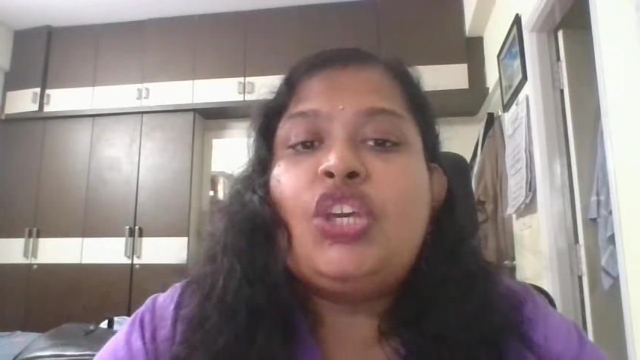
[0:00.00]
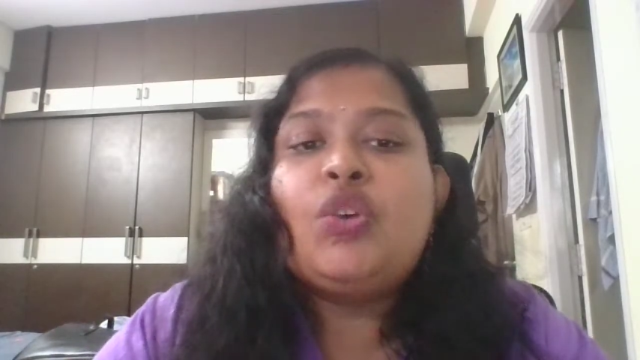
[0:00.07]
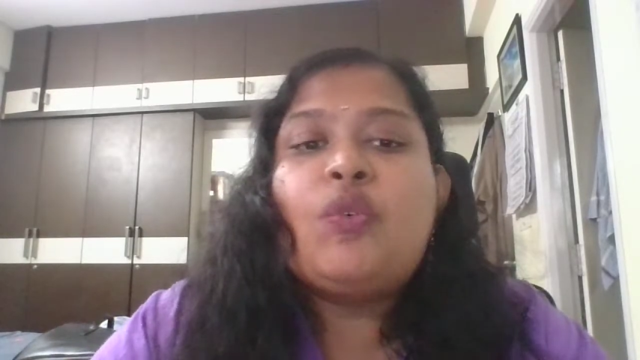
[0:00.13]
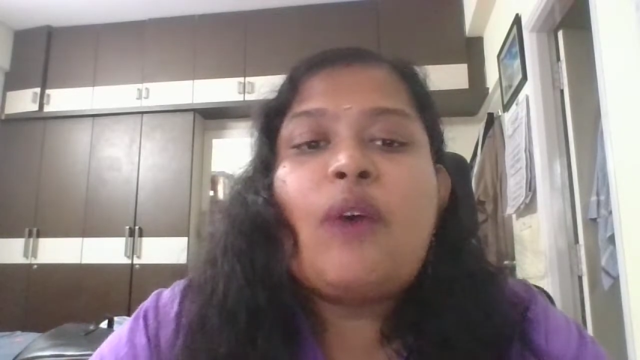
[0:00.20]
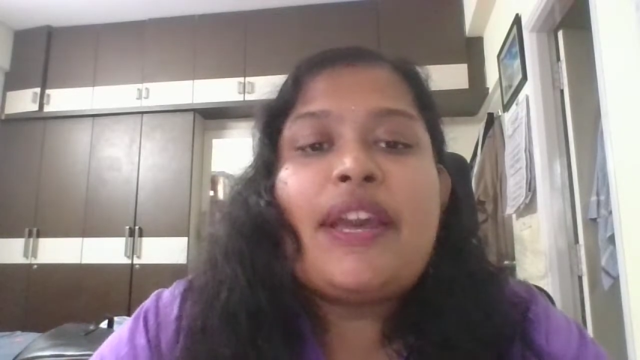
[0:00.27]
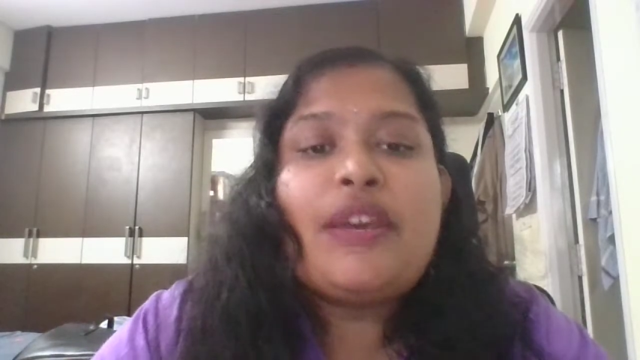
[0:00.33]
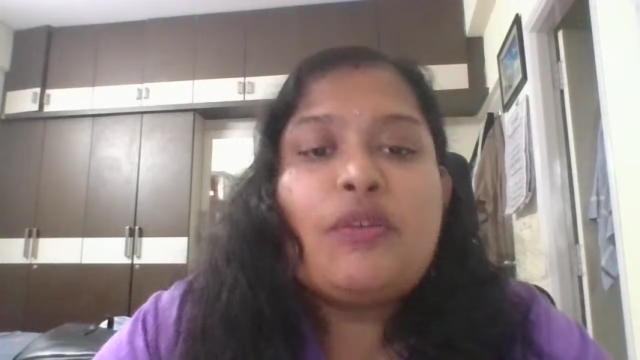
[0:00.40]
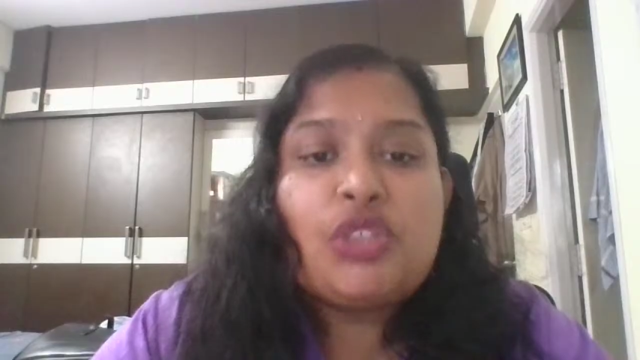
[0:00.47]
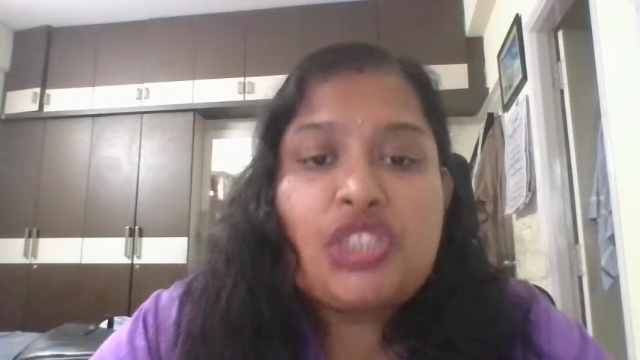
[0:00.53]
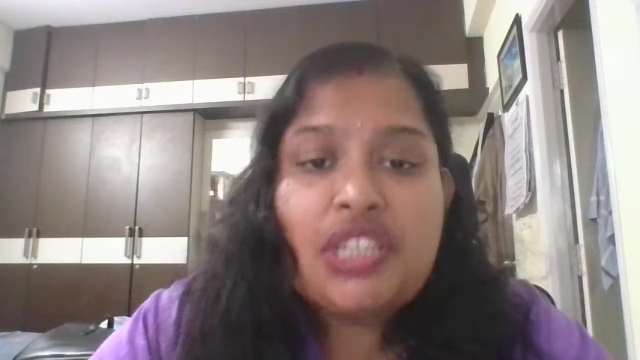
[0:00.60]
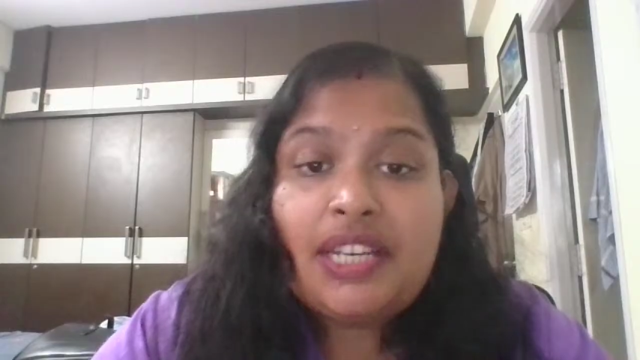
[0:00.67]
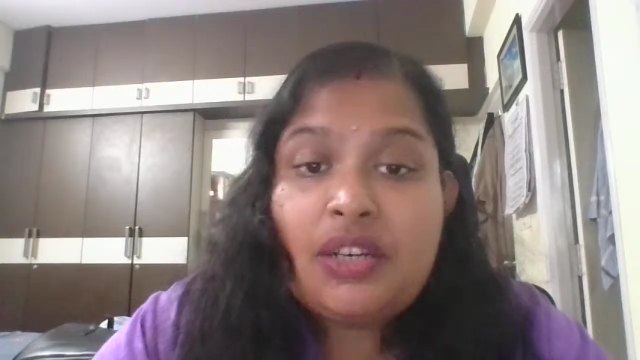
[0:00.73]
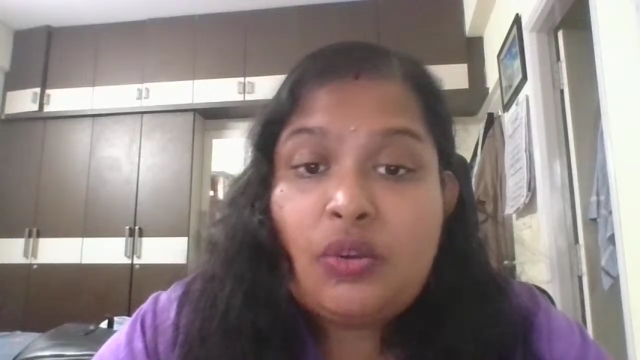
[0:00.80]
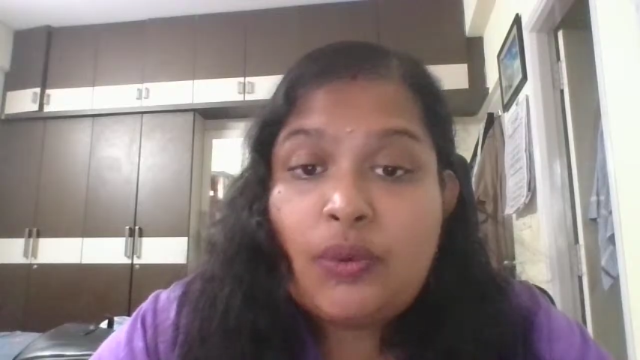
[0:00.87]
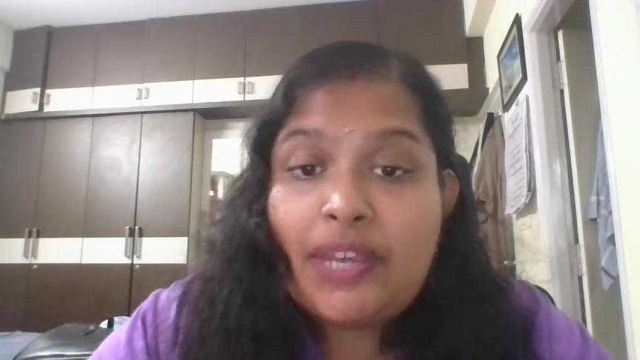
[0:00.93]
you are
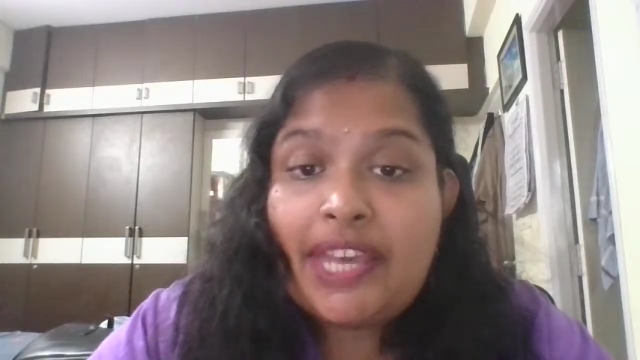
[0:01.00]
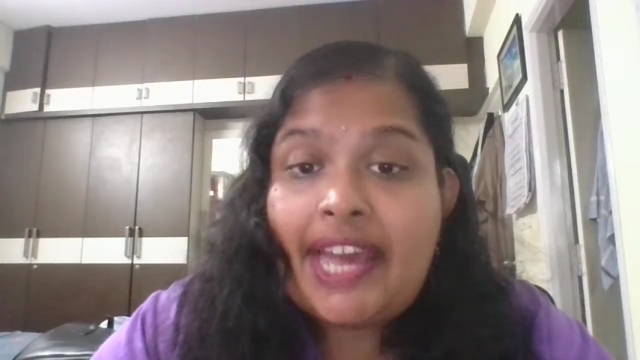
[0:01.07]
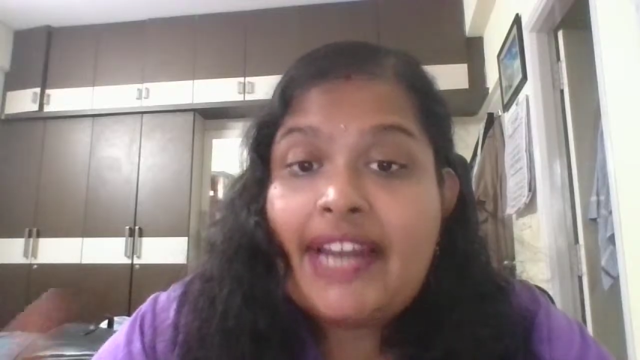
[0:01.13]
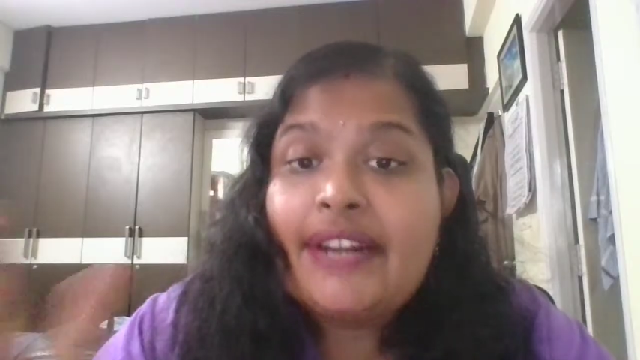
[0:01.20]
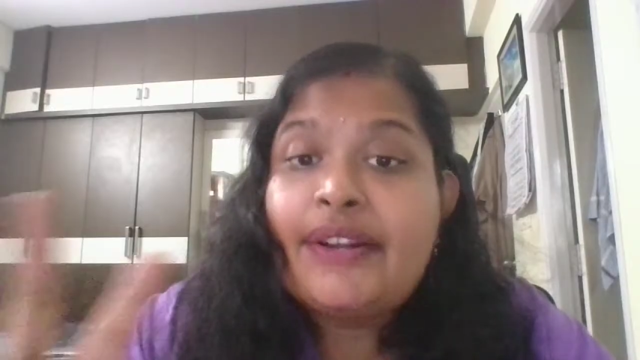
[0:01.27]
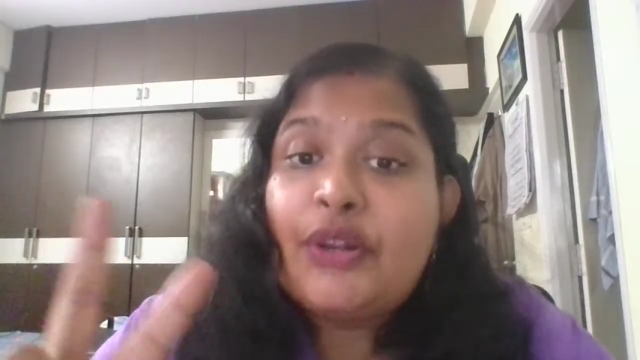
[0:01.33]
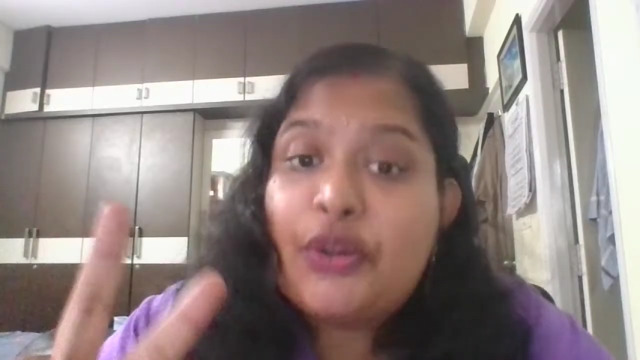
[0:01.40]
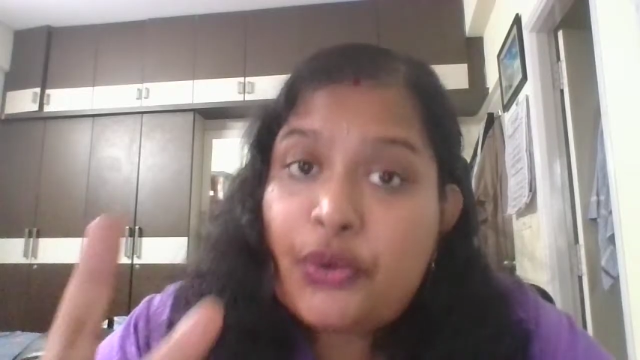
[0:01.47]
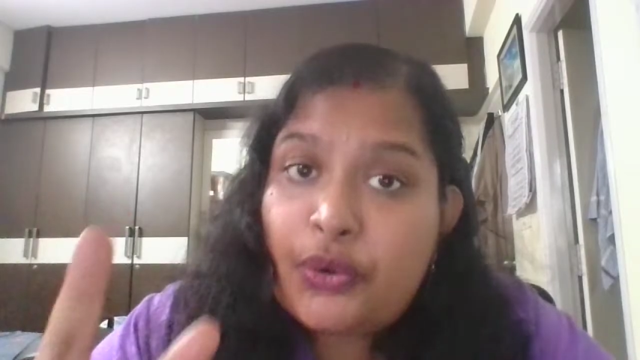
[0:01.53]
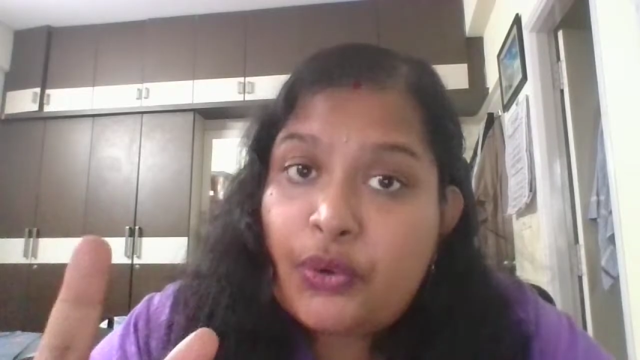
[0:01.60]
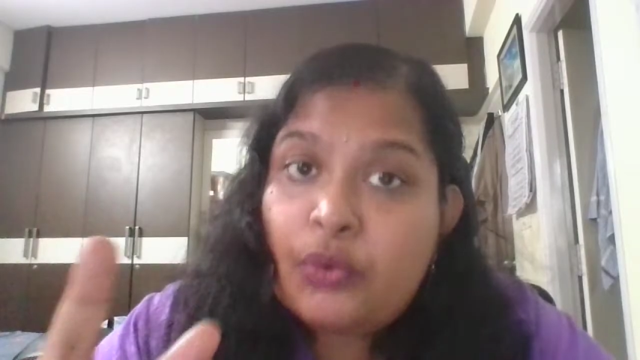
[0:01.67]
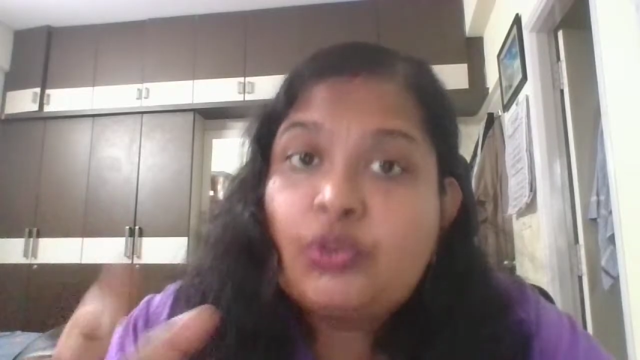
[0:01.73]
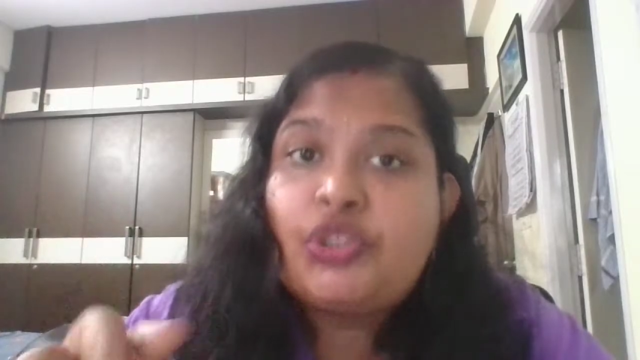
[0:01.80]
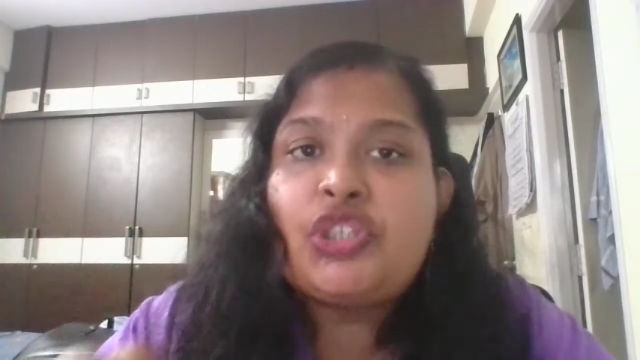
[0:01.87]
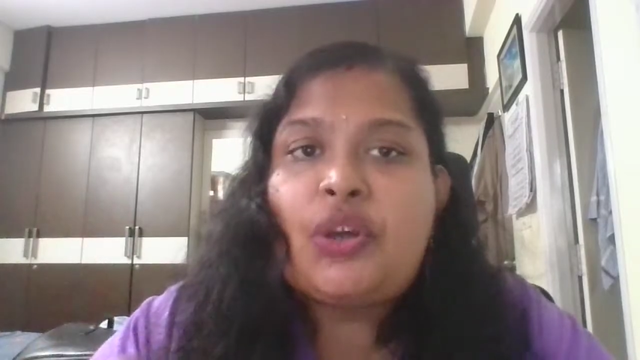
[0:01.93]
usually looking at
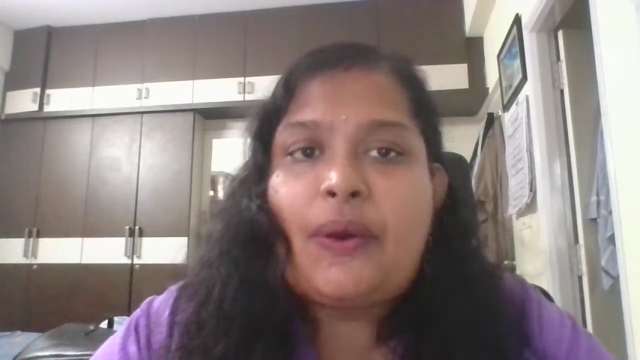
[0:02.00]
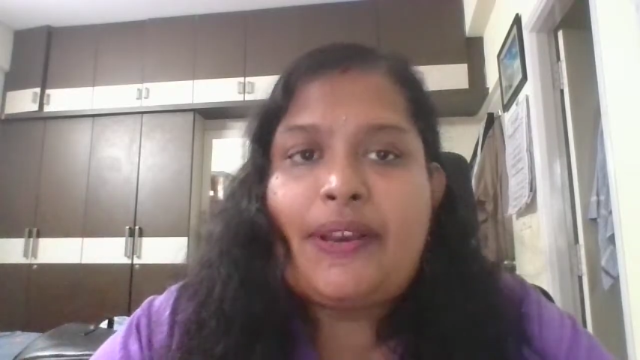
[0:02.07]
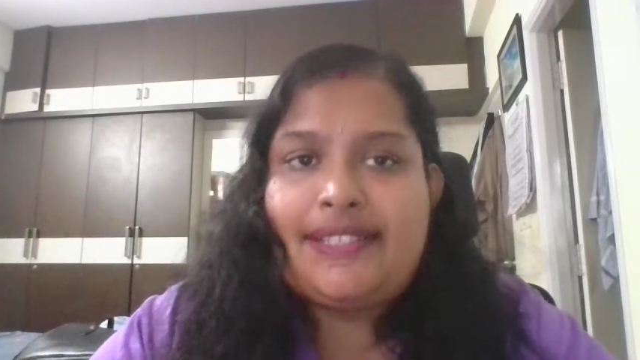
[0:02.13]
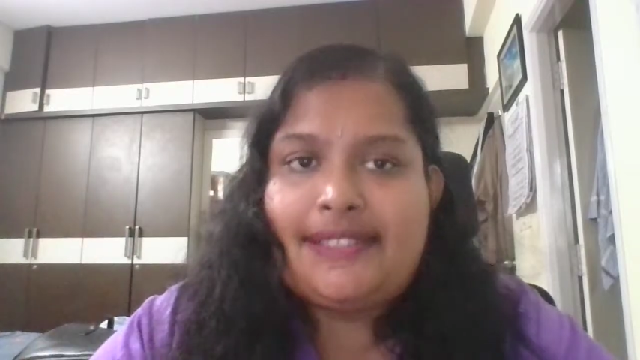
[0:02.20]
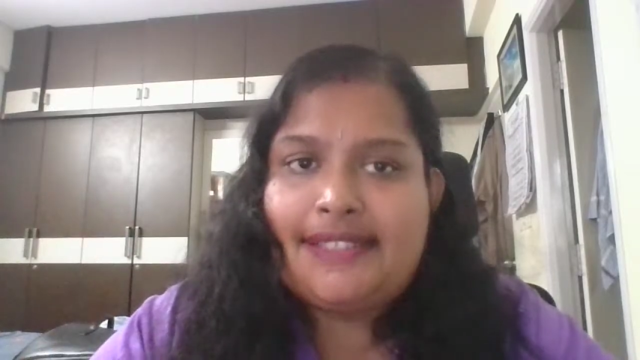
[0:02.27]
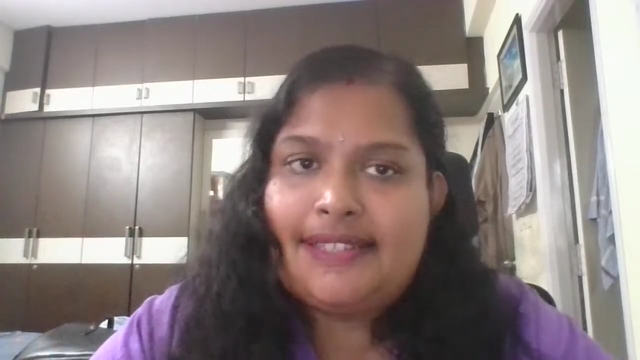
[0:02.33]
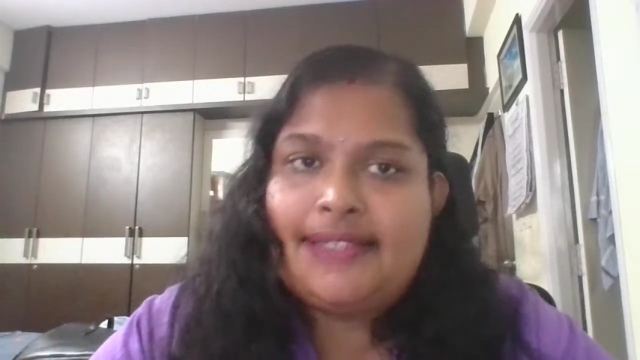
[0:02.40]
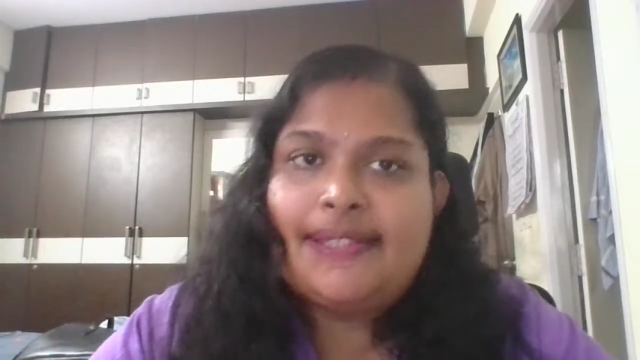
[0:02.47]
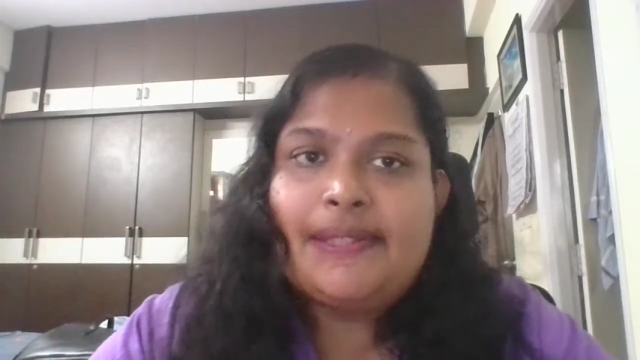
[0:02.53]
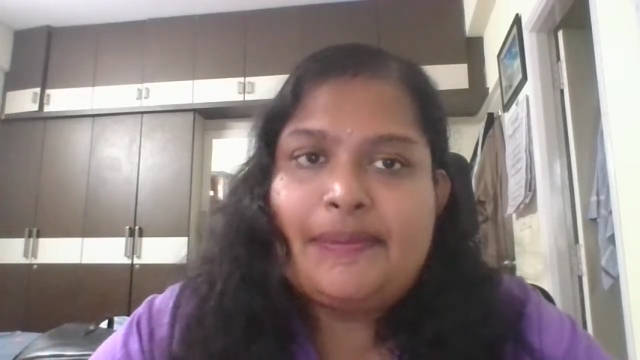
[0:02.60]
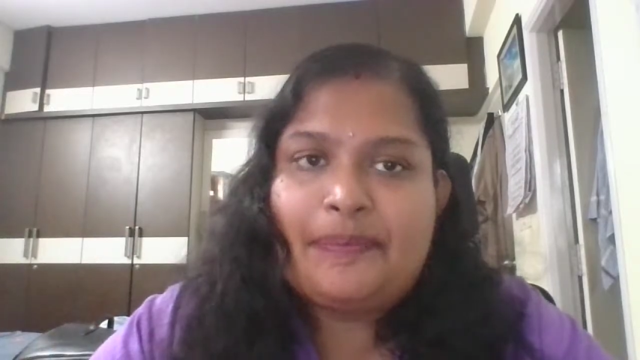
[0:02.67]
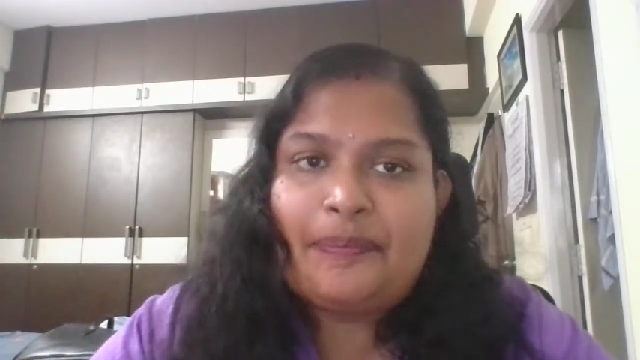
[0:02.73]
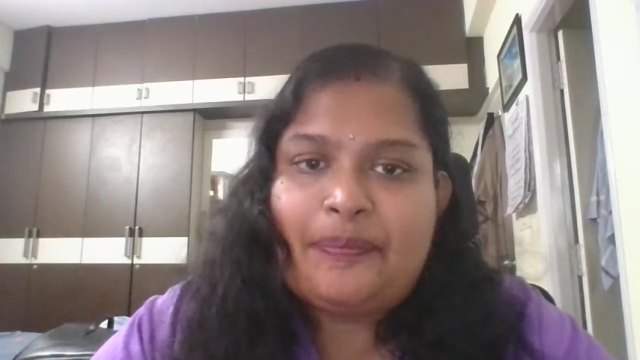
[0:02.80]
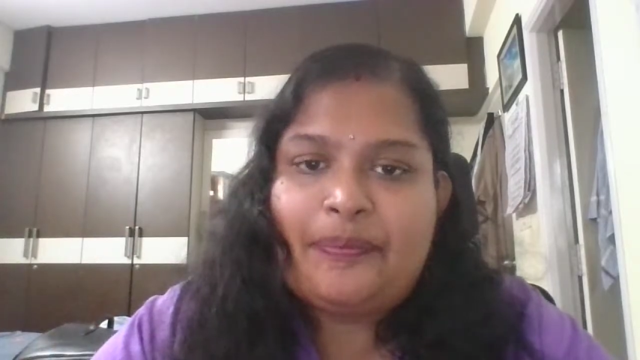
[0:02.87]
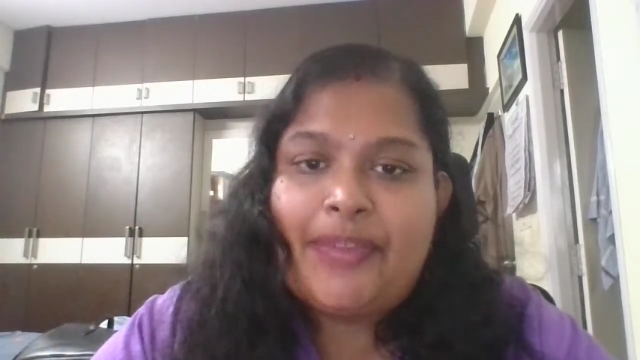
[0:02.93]
two choices: